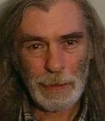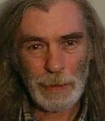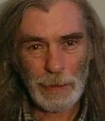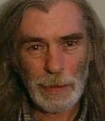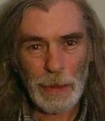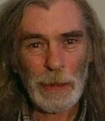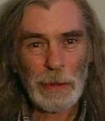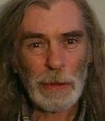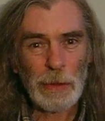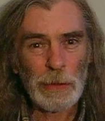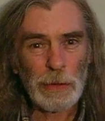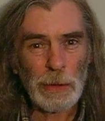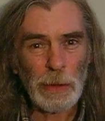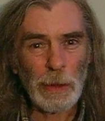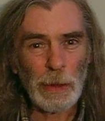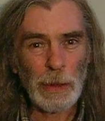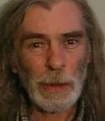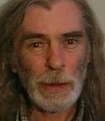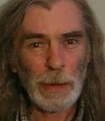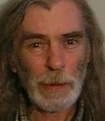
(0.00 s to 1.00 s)
That is the
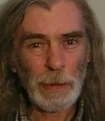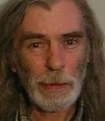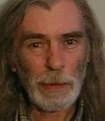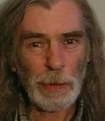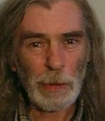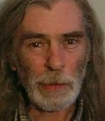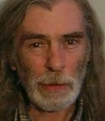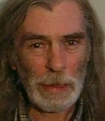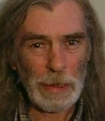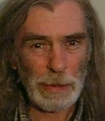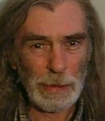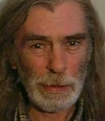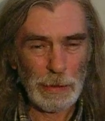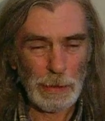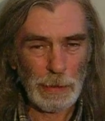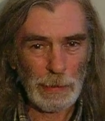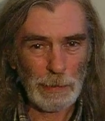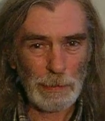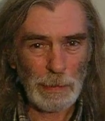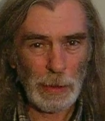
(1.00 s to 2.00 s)
greatest
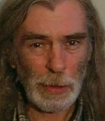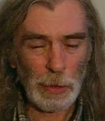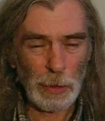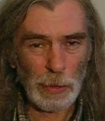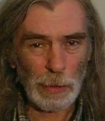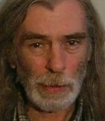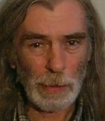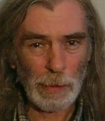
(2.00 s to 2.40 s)
miracle.